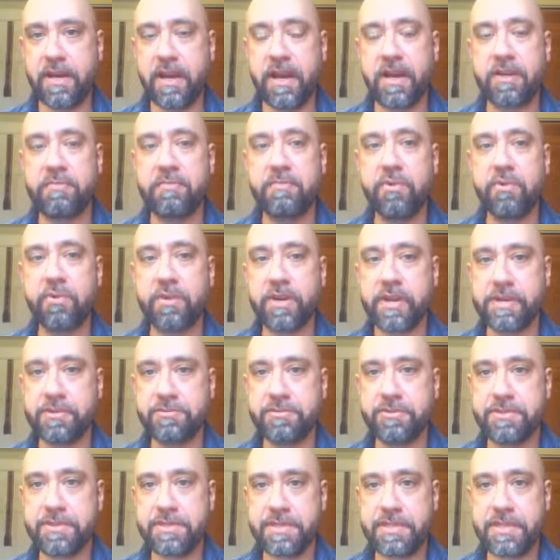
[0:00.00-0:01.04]
I'm more
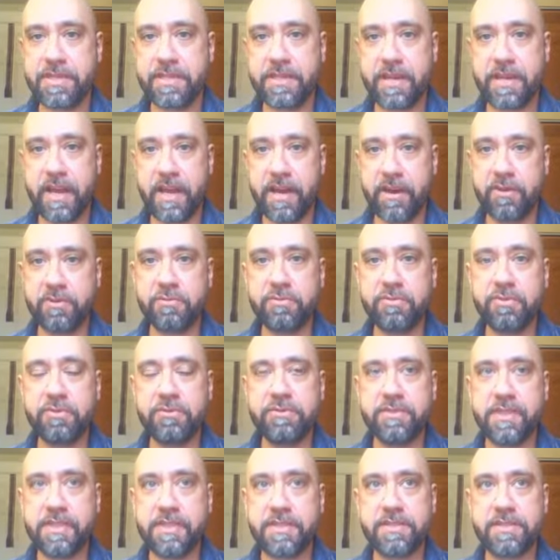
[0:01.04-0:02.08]
interested in how
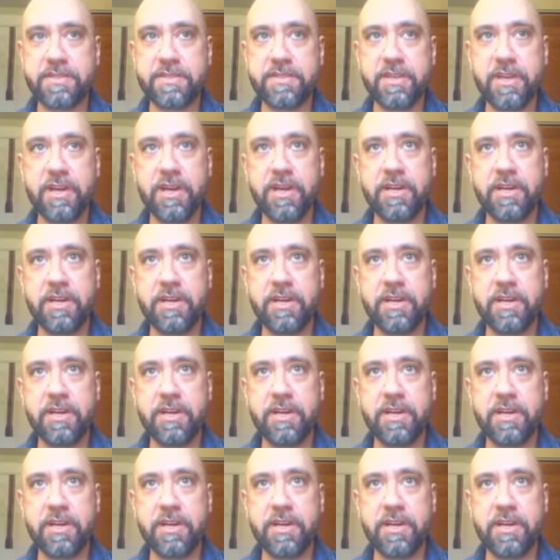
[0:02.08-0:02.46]
movies